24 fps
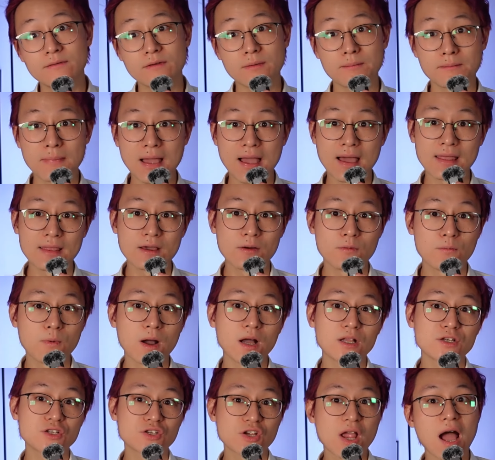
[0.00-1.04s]
You better
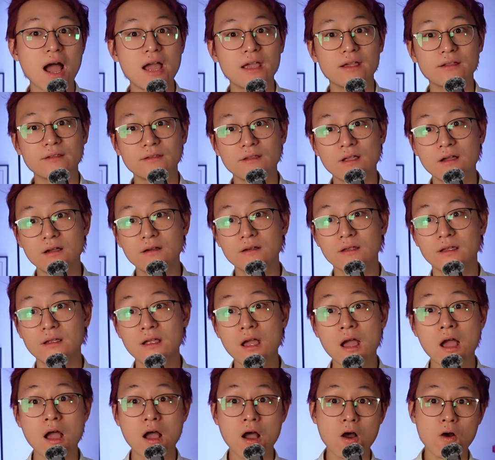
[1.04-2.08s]
watch how you're talking
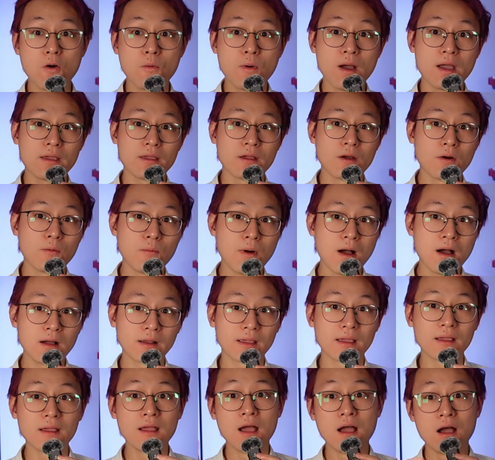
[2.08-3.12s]
or where you're
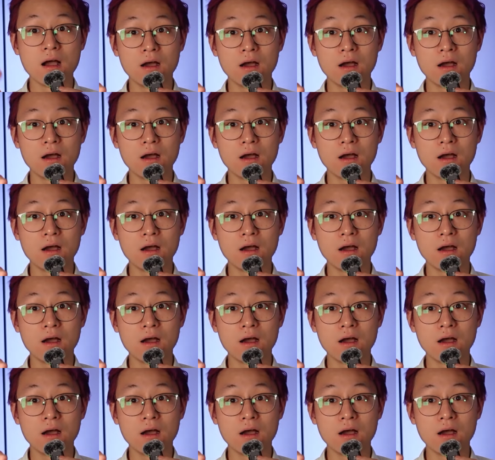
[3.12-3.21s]
walking.